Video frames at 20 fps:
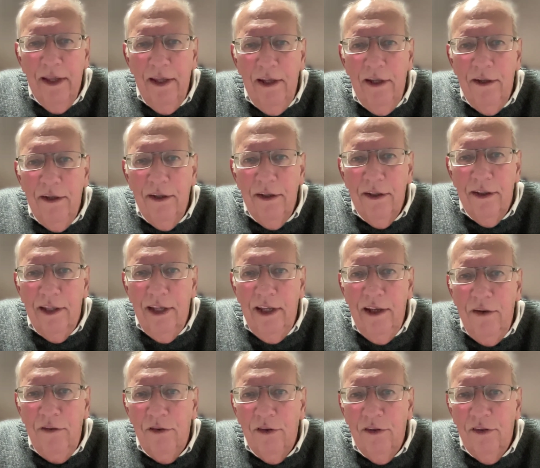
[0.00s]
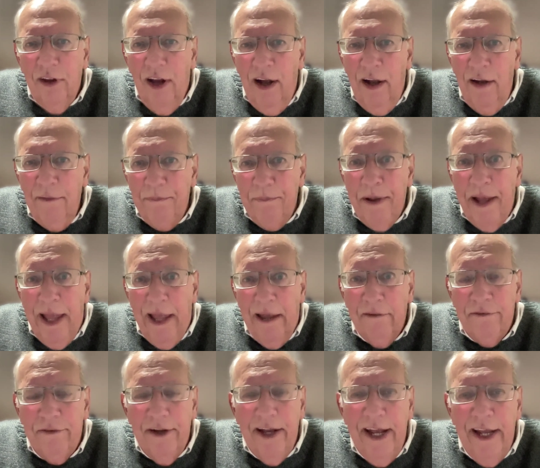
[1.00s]
the users aren't paying
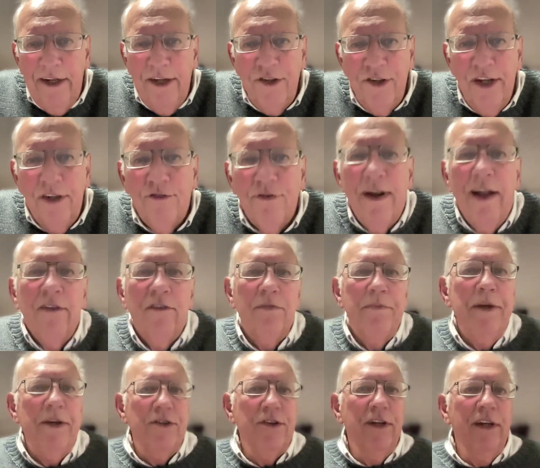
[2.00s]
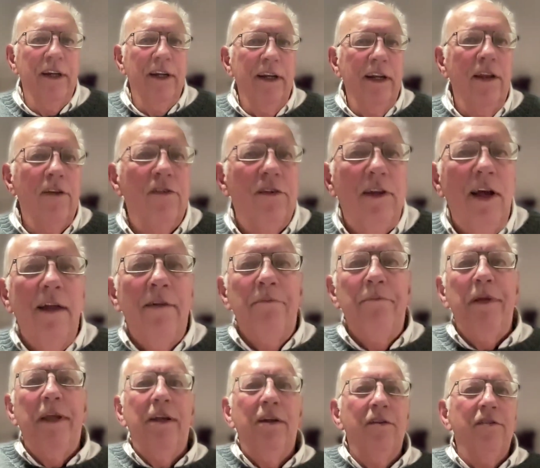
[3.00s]
for energy transmission, and it's done
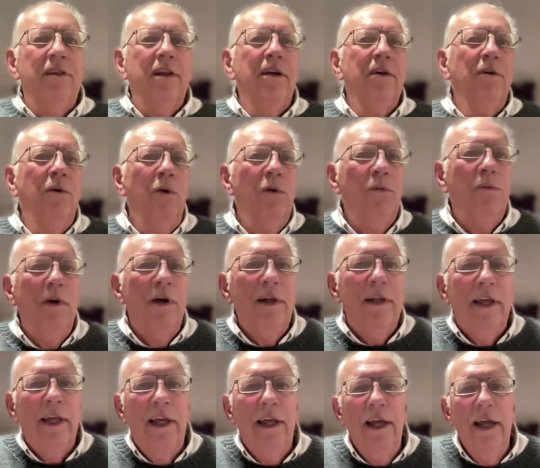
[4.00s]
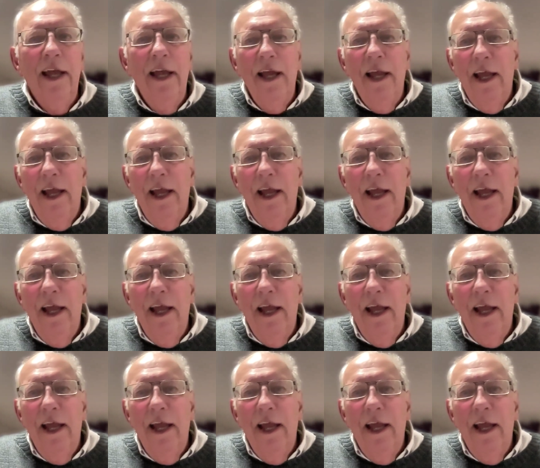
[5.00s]
because they're all working